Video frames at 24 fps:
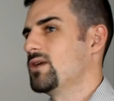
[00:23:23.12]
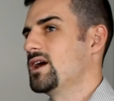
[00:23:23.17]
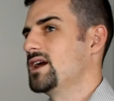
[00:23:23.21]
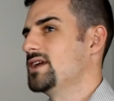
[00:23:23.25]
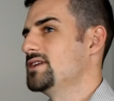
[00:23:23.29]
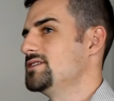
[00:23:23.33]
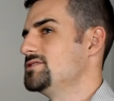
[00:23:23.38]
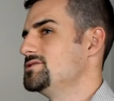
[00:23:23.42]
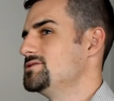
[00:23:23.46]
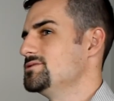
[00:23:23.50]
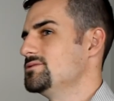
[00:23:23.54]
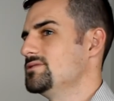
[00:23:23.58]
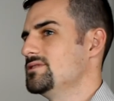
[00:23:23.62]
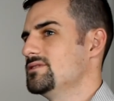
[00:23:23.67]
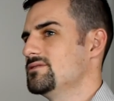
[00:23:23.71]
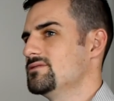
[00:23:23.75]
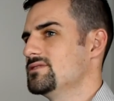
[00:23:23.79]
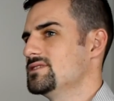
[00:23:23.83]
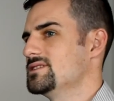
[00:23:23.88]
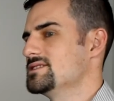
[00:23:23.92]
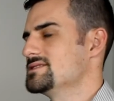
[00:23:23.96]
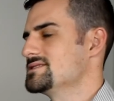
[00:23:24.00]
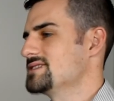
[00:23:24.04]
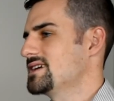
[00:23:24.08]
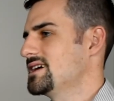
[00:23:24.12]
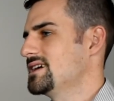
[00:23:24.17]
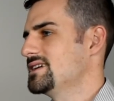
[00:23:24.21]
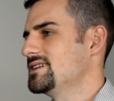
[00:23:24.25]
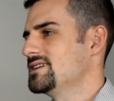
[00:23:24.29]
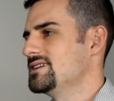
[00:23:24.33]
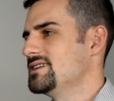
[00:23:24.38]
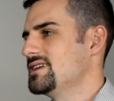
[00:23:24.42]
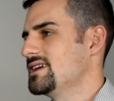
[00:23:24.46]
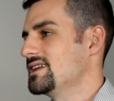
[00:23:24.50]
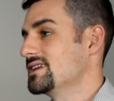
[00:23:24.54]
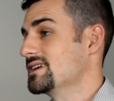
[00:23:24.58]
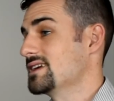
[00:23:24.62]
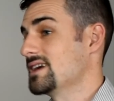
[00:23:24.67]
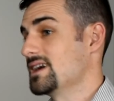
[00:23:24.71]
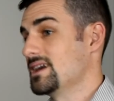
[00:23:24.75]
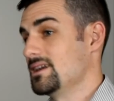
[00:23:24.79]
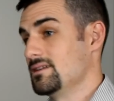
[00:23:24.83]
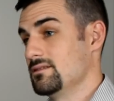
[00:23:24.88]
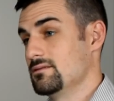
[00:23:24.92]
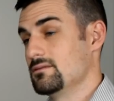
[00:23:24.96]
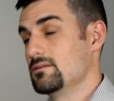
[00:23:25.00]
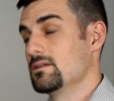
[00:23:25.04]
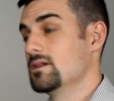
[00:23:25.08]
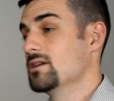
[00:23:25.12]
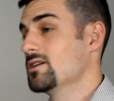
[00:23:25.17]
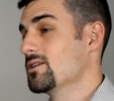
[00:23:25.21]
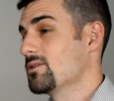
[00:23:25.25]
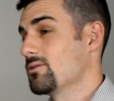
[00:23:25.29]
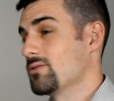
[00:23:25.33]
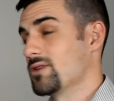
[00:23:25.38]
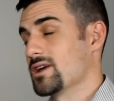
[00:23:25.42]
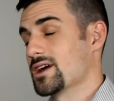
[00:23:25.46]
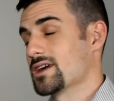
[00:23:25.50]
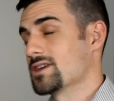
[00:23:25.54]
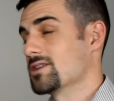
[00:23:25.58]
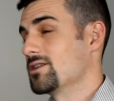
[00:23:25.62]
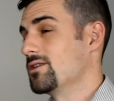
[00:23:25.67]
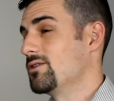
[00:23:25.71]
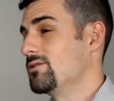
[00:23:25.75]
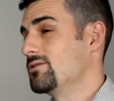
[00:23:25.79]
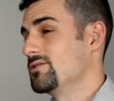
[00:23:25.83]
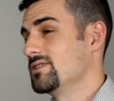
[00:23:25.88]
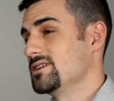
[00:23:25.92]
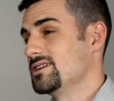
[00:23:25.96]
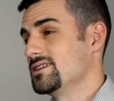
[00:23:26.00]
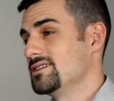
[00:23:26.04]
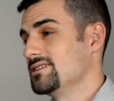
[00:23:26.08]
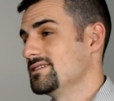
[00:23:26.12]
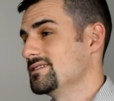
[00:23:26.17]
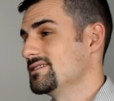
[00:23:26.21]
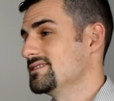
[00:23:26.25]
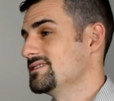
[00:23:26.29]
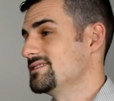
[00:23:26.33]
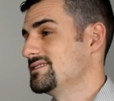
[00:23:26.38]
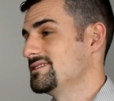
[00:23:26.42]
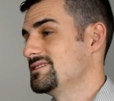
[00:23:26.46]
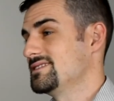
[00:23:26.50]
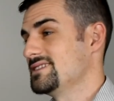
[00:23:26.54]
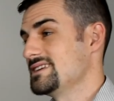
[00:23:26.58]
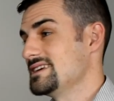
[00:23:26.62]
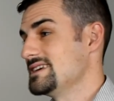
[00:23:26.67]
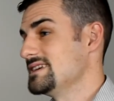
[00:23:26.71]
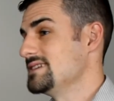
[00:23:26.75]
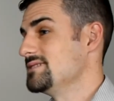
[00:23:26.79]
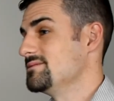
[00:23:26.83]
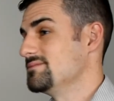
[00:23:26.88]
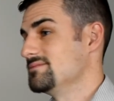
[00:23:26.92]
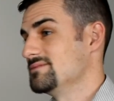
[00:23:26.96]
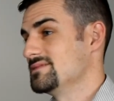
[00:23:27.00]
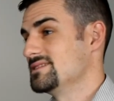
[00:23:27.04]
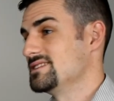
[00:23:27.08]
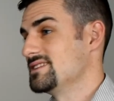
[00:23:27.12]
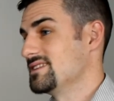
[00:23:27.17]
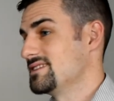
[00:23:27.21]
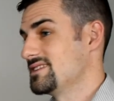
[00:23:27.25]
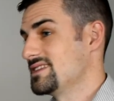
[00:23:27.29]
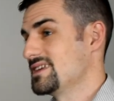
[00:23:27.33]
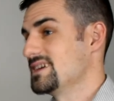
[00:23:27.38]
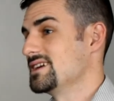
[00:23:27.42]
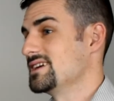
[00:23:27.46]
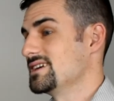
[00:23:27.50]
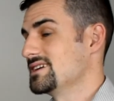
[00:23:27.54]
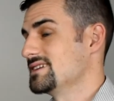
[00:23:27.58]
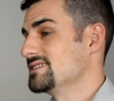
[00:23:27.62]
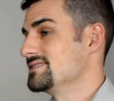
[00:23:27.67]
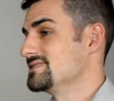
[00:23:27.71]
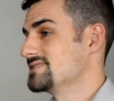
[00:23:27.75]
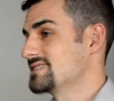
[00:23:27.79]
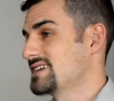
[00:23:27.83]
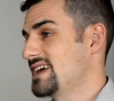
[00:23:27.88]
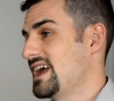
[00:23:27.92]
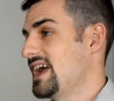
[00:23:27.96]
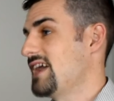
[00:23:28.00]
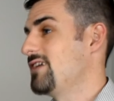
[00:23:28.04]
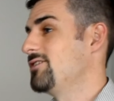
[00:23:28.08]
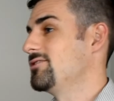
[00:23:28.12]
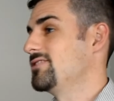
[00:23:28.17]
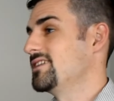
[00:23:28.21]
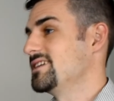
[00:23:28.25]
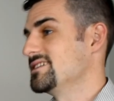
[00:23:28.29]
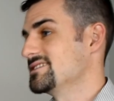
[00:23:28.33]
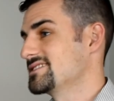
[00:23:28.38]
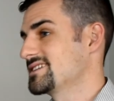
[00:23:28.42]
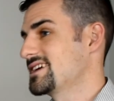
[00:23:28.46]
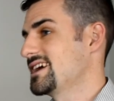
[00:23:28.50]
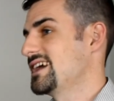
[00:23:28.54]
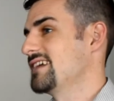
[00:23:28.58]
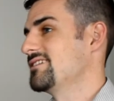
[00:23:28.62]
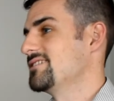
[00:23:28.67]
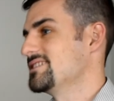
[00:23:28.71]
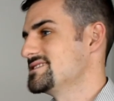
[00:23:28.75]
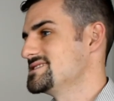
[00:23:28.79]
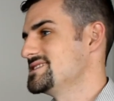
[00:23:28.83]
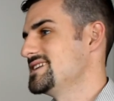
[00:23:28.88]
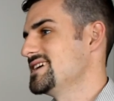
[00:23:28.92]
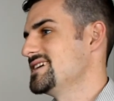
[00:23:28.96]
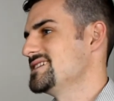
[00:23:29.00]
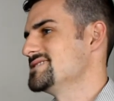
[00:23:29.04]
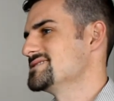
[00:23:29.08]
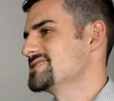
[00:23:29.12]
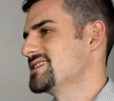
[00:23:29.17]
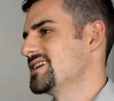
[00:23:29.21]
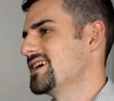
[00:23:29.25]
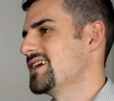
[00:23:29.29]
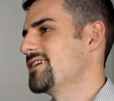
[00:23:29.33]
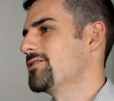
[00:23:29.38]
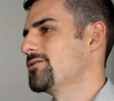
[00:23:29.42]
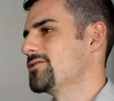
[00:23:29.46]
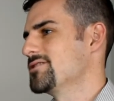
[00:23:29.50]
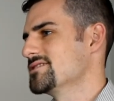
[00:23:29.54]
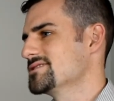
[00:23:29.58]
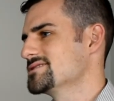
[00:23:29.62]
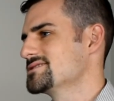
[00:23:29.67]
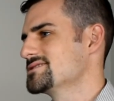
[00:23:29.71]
Why did you even decide to dedicate what I can only seem to think is countless days and hours